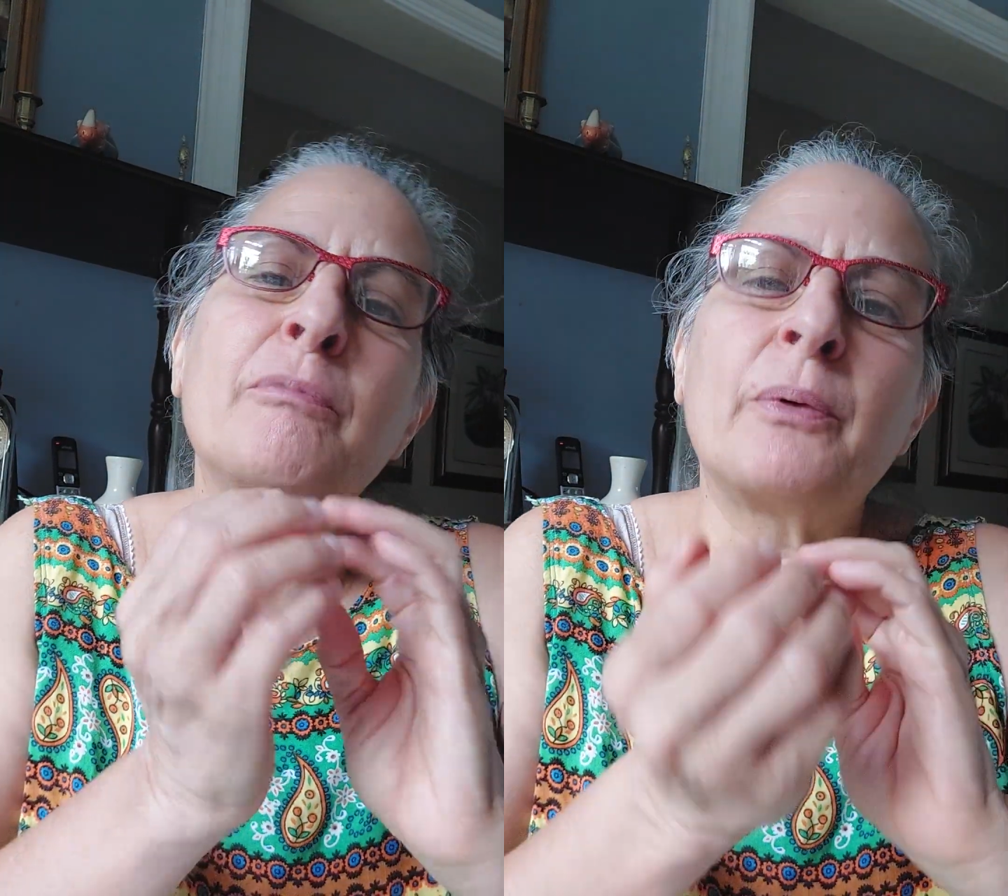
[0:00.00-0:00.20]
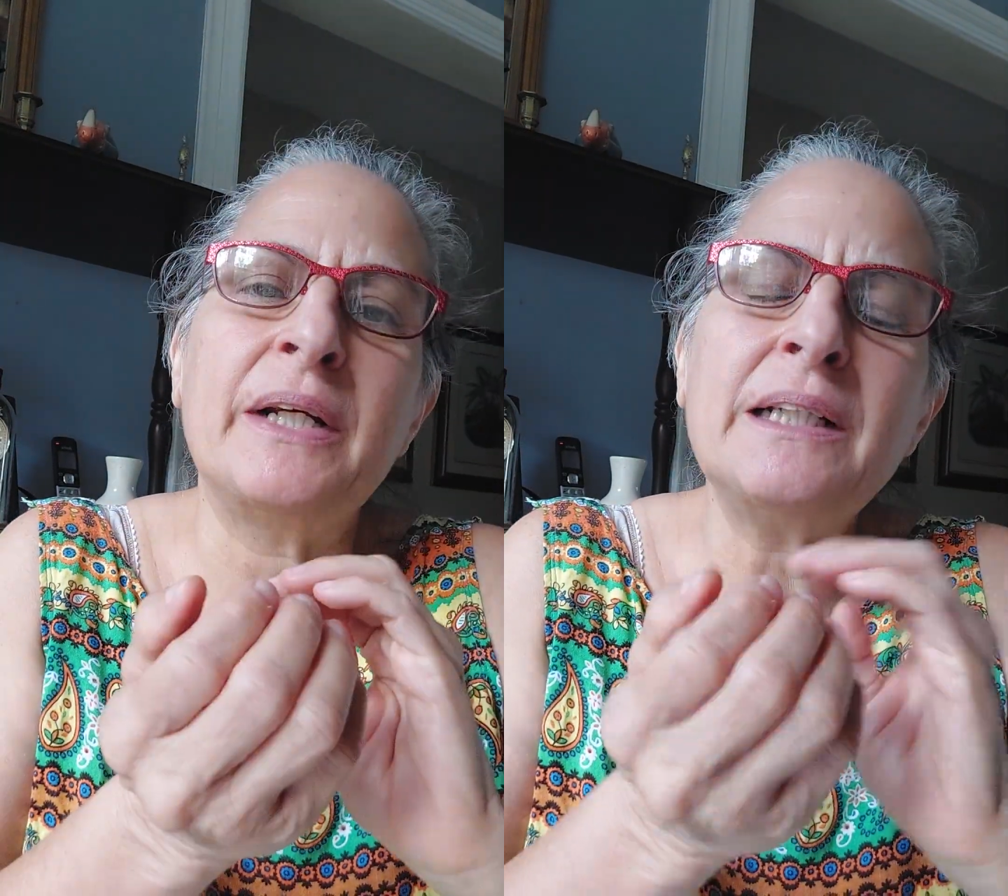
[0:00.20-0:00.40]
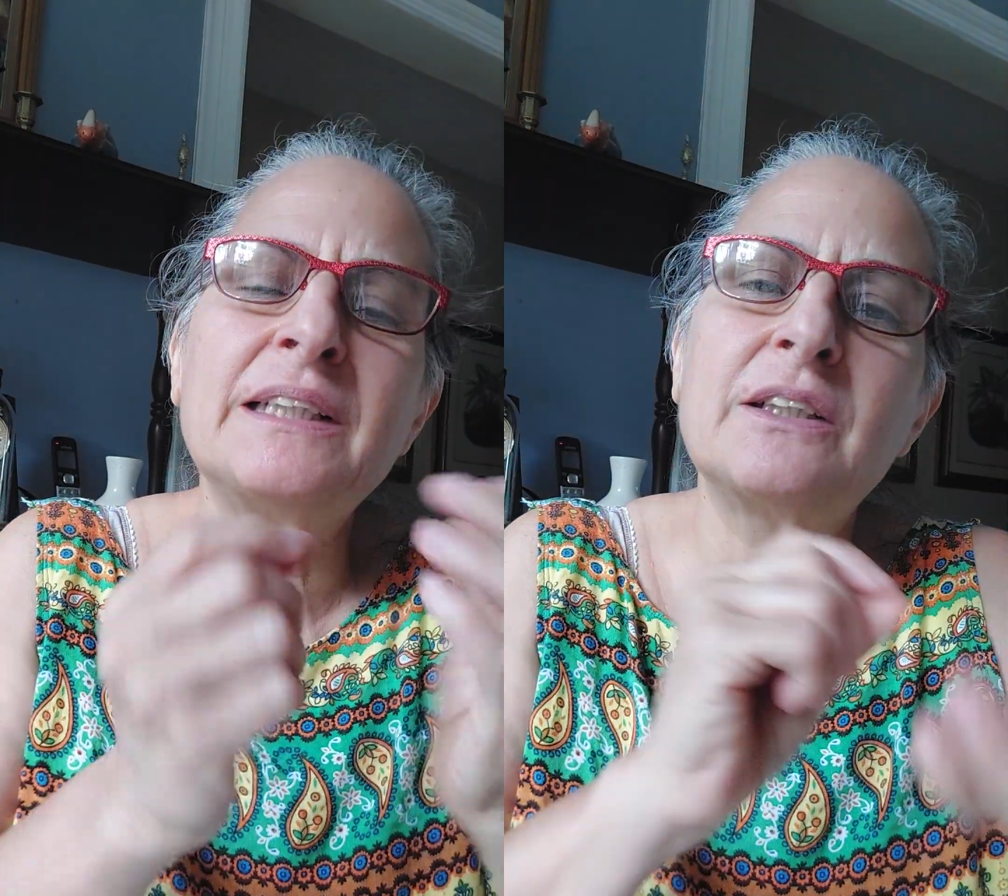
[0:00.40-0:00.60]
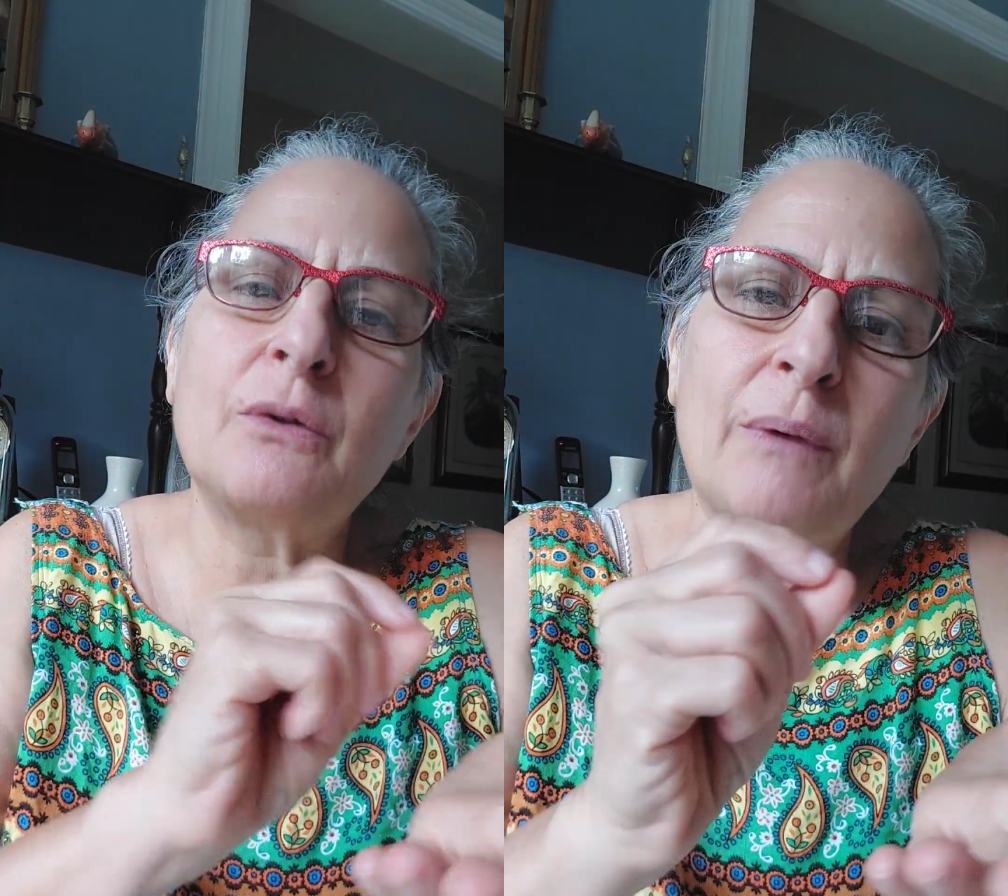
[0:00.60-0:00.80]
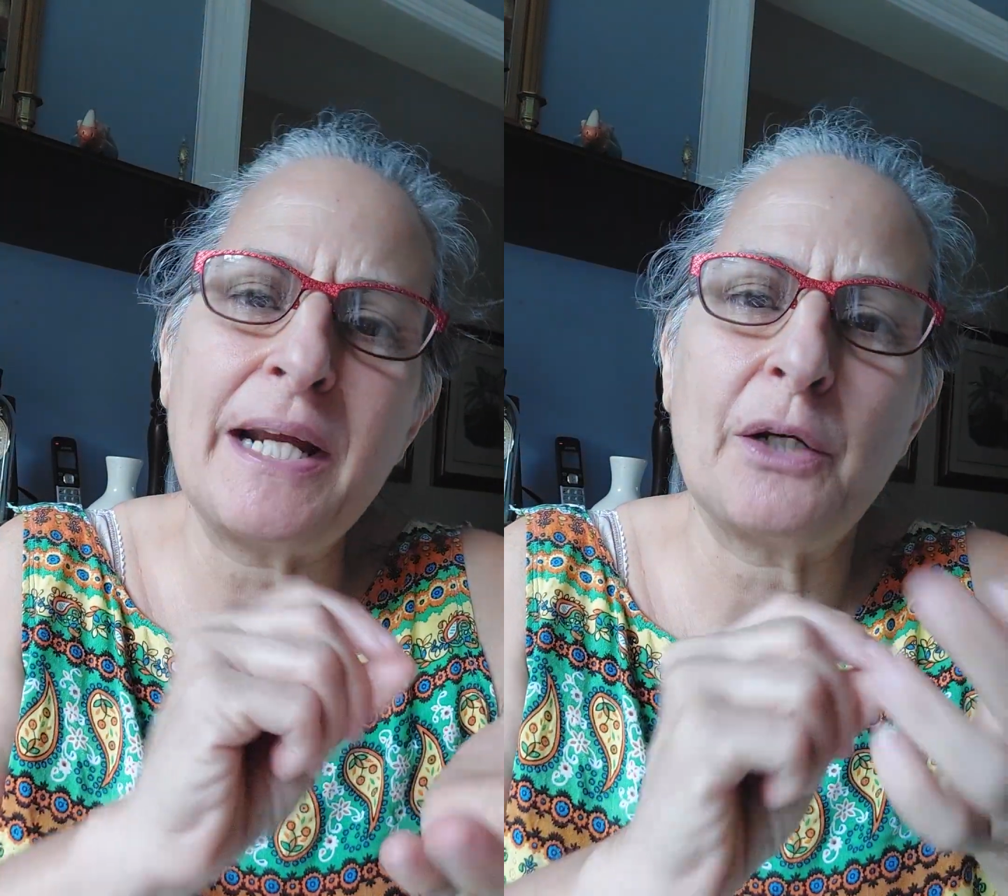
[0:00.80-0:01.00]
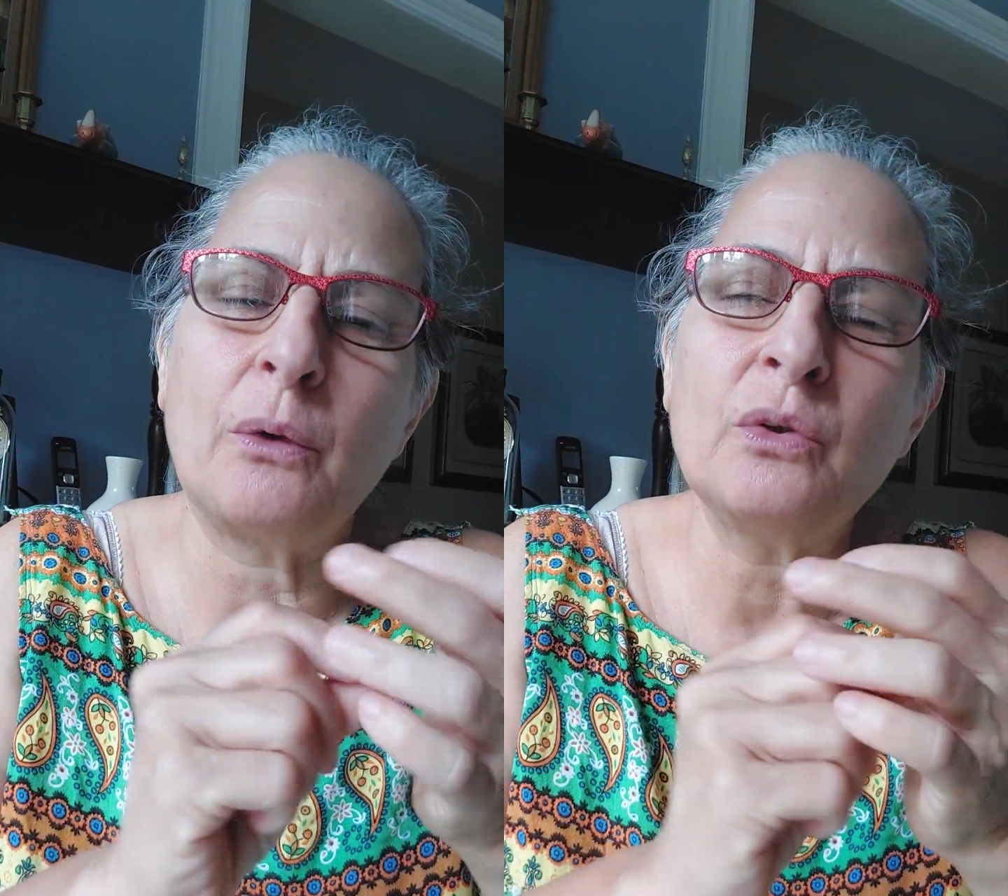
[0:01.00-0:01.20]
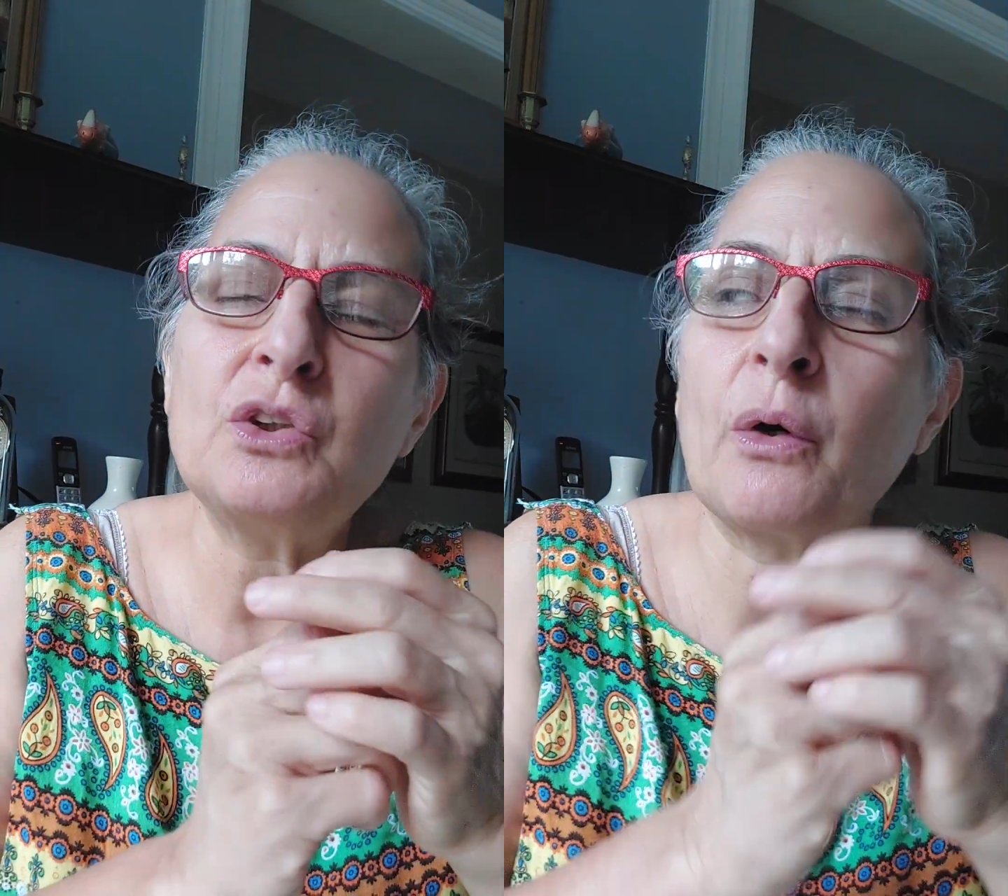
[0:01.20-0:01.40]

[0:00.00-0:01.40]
breaks to write notes,